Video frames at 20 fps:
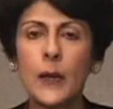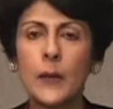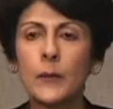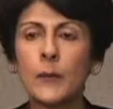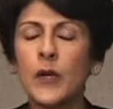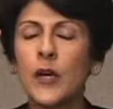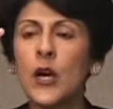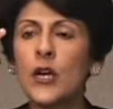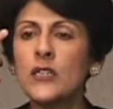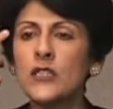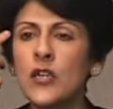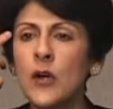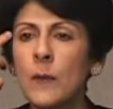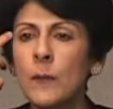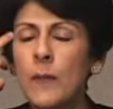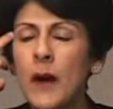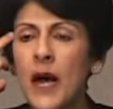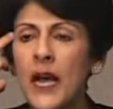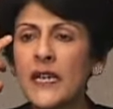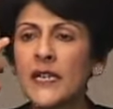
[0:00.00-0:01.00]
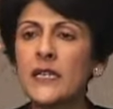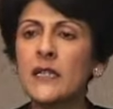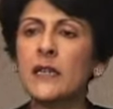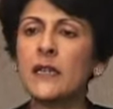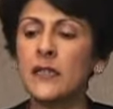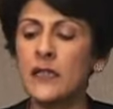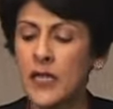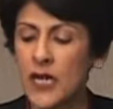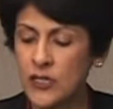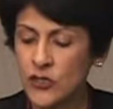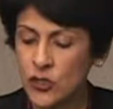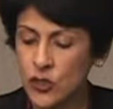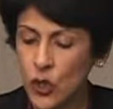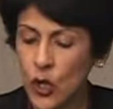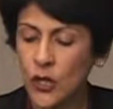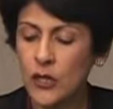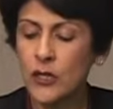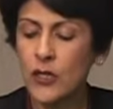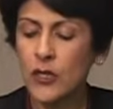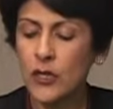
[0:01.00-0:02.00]
because your mind does
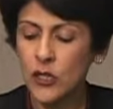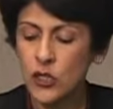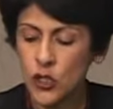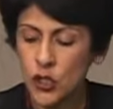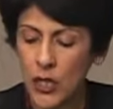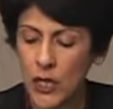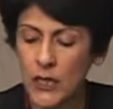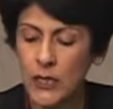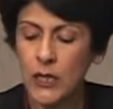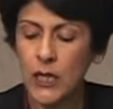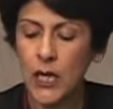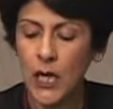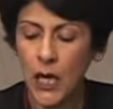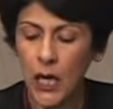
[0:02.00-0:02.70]
not shut